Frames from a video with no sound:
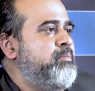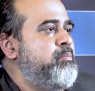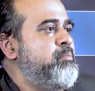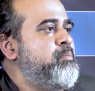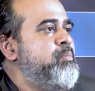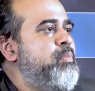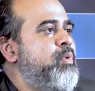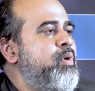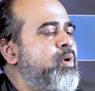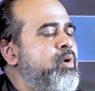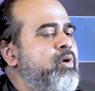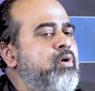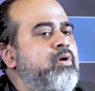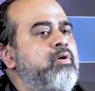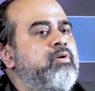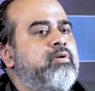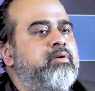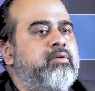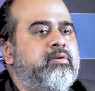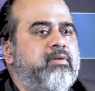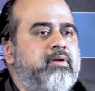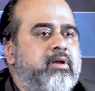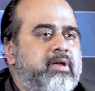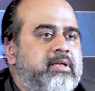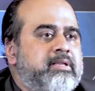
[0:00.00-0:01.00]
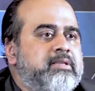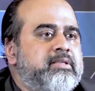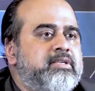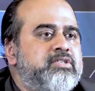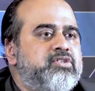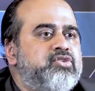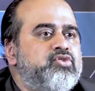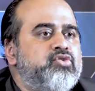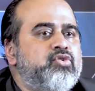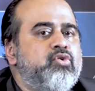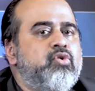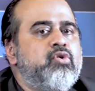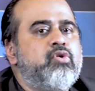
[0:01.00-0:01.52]
more in
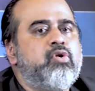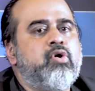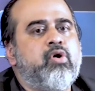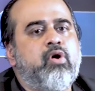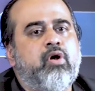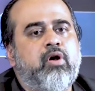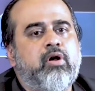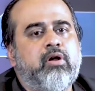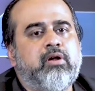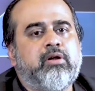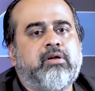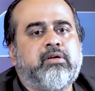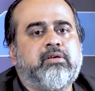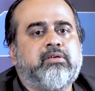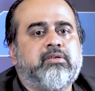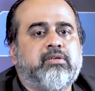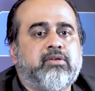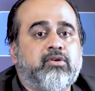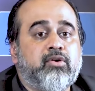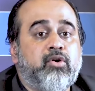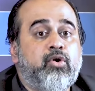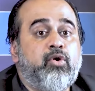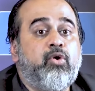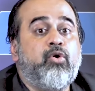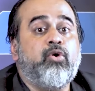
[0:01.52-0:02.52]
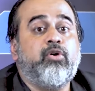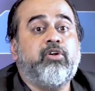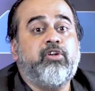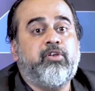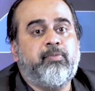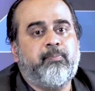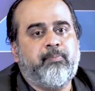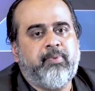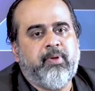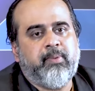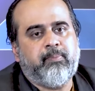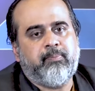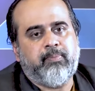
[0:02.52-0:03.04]
the so-called
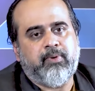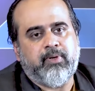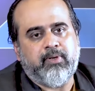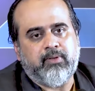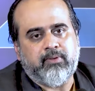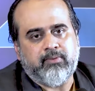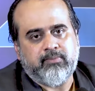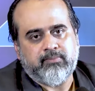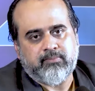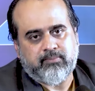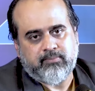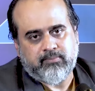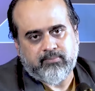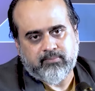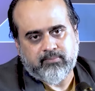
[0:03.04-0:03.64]
good people.